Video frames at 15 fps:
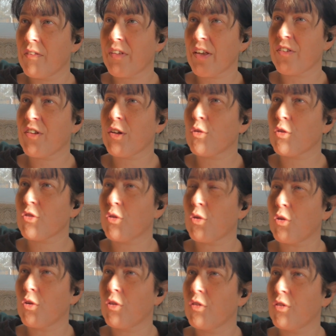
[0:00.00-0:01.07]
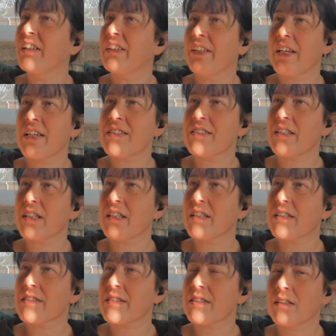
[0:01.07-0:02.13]
Is that a secret door? Yes, it
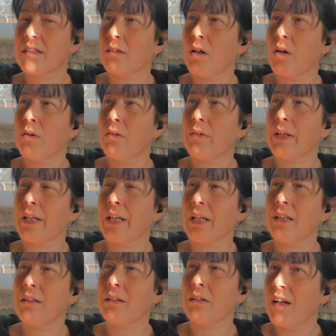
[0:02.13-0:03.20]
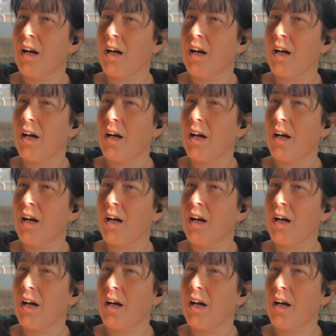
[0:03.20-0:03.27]
is. Oh, okay.